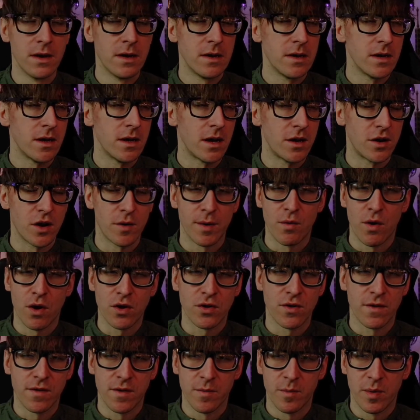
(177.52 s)
Adobe Rush
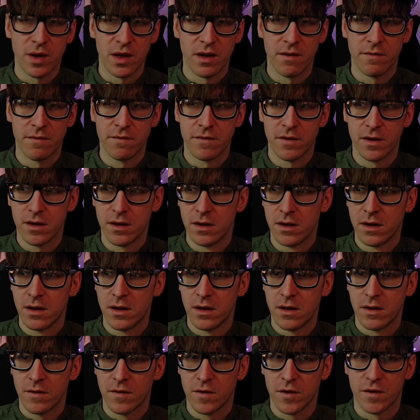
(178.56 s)
is a bit of a
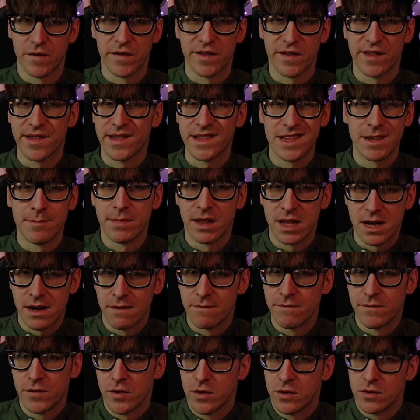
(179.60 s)
sort of a slimline
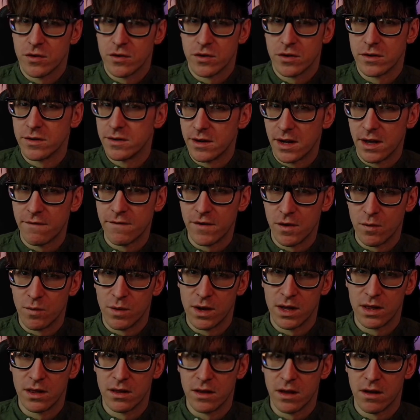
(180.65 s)
version, if you
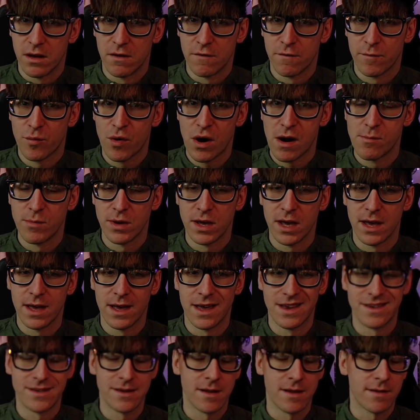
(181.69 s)
will, of Premiere and
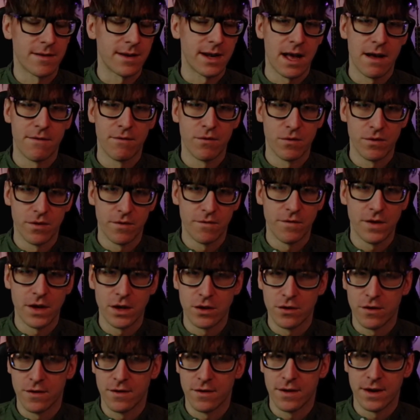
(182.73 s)
doesn't have all the
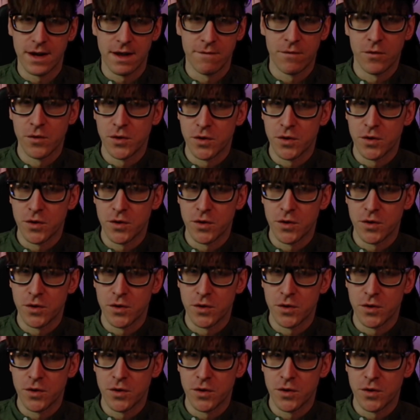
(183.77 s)
features, and therefore you